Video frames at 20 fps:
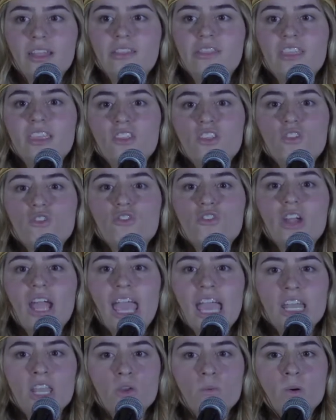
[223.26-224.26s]
This is for
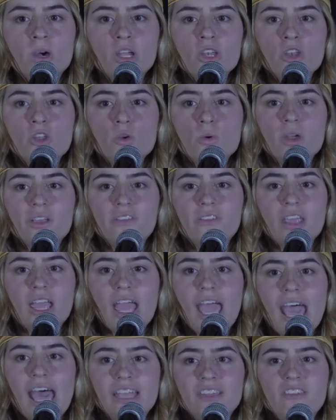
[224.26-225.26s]
anyone who has
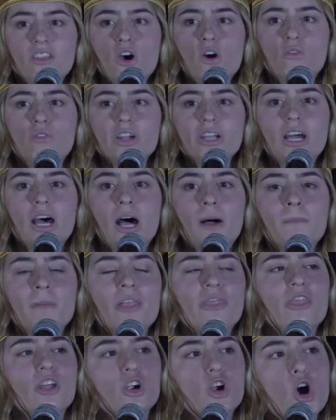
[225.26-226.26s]
had to overcome
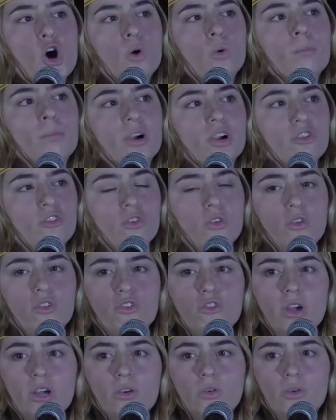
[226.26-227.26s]
their own personal
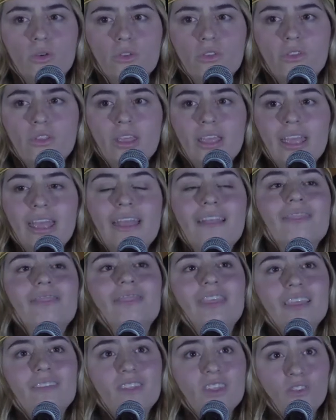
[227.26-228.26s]
struggles.
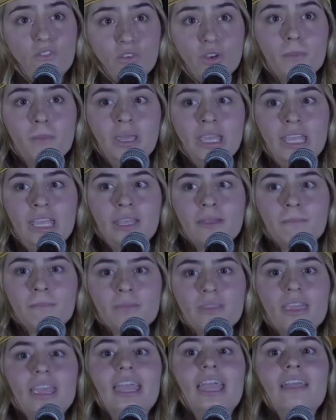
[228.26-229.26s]
This is for me,
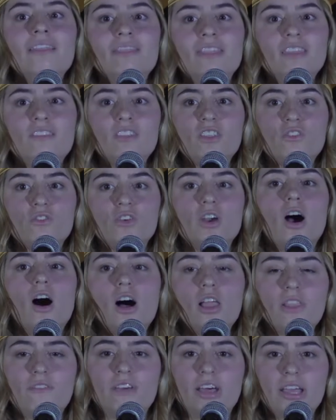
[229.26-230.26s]
and this is for
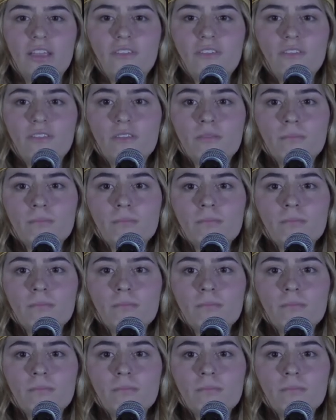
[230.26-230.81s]
all of us.